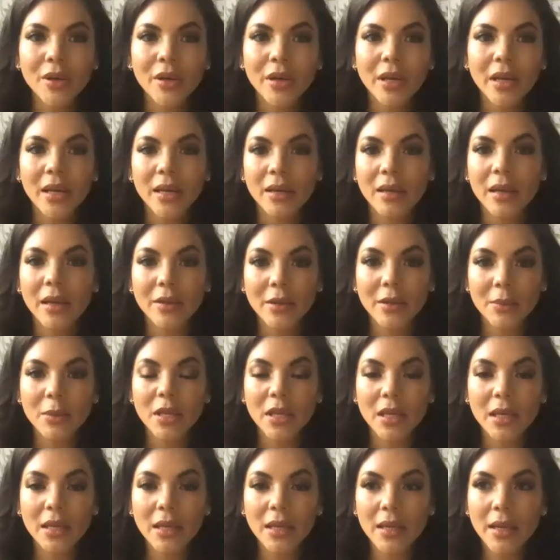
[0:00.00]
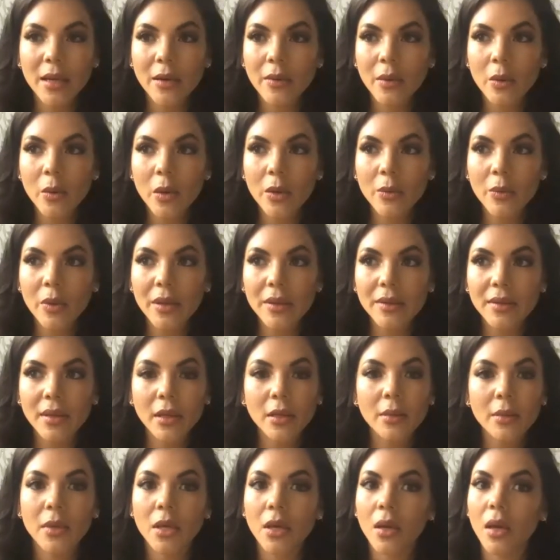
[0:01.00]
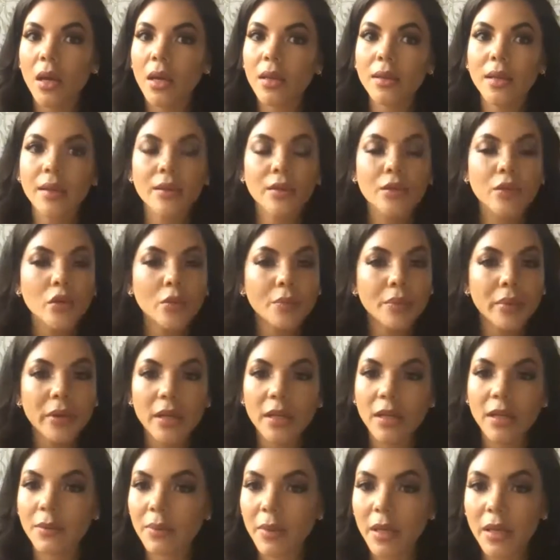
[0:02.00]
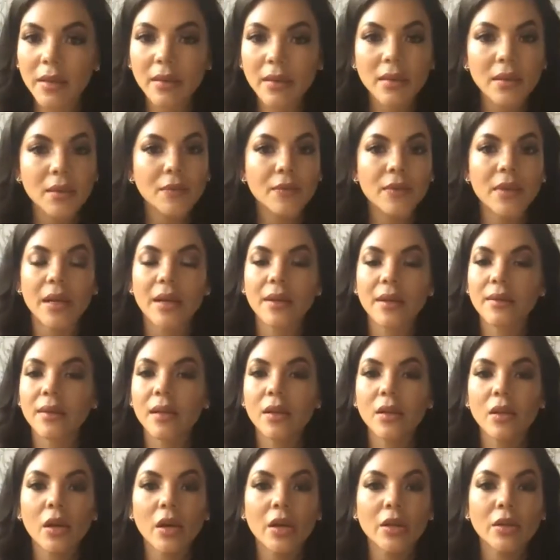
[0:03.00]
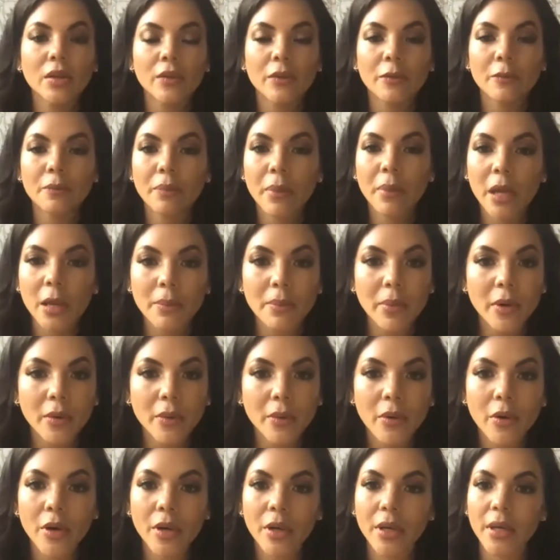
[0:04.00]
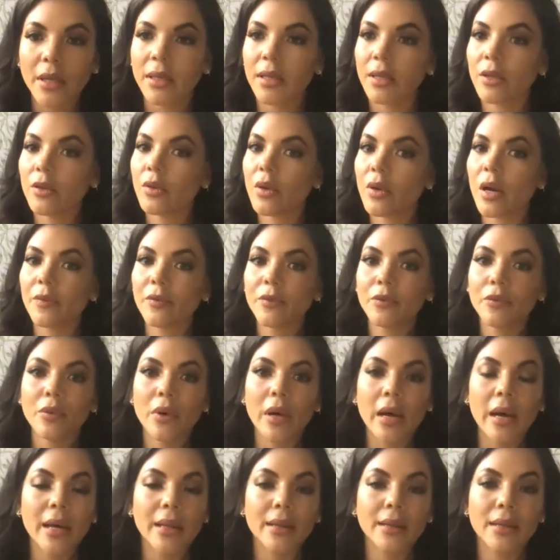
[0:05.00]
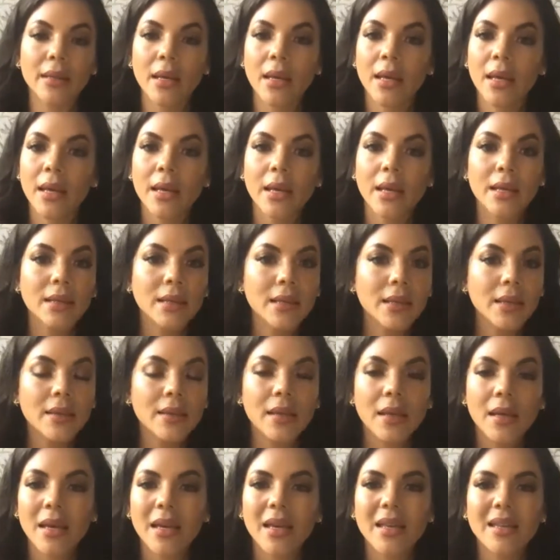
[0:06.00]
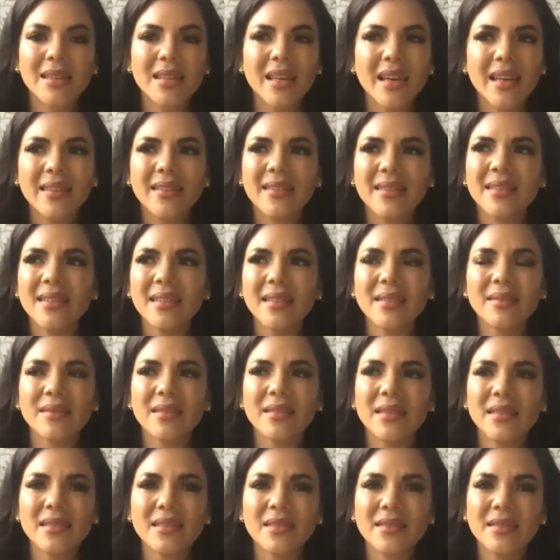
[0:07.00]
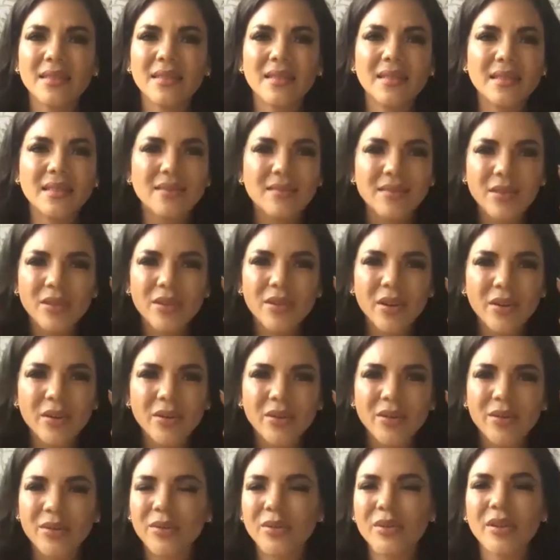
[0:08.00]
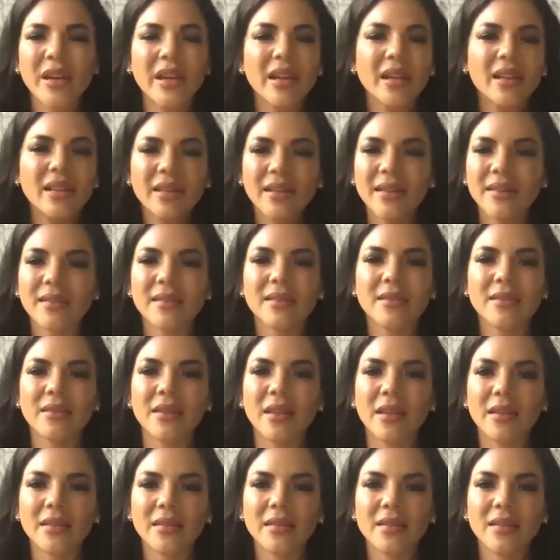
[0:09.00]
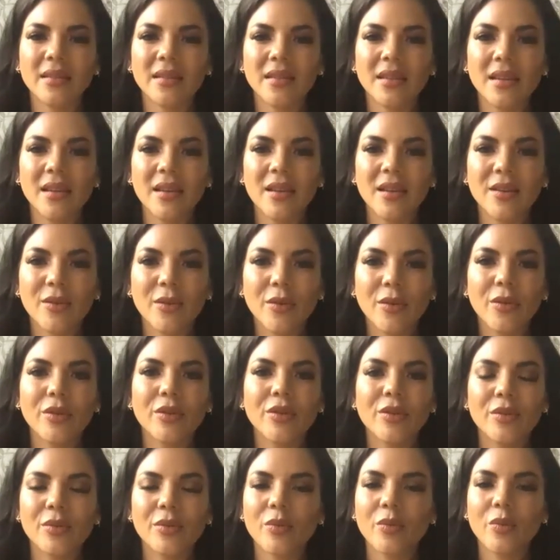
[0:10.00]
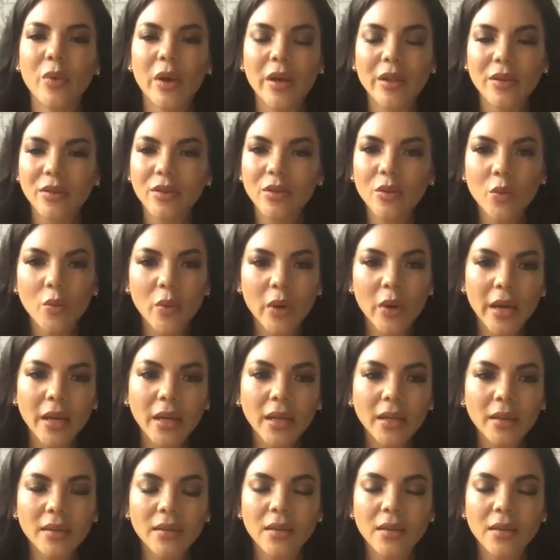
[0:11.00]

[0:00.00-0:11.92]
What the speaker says: And at the beginning, everyone was telling me, hey, that's super expensive. There's a lot of paperwork, and then you have to have and that's you don't gotta listen to that. Because once you want it,